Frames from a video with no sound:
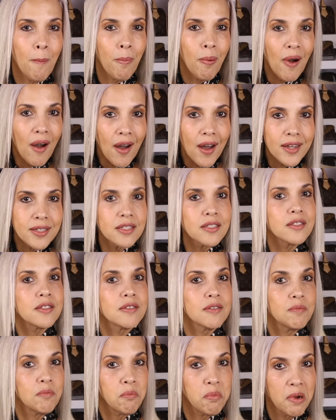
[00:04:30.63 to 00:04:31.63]
but
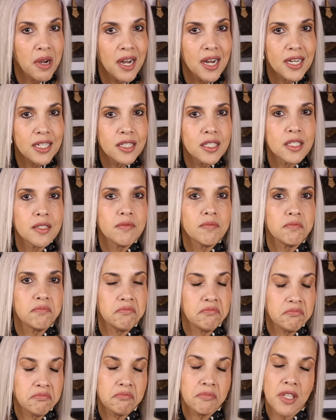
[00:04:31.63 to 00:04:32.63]

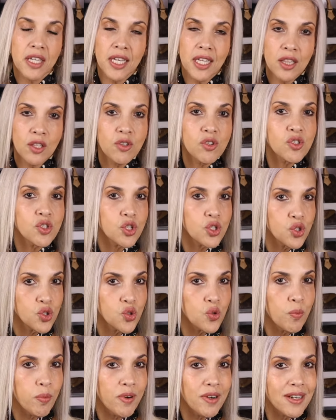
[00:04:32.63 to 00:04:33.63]
it looks
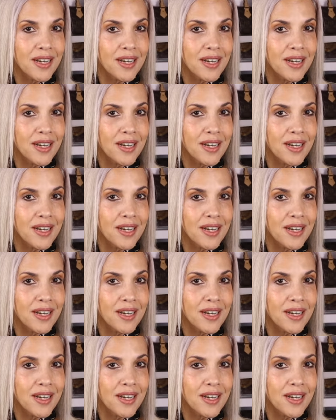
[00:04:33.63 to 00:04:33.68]
super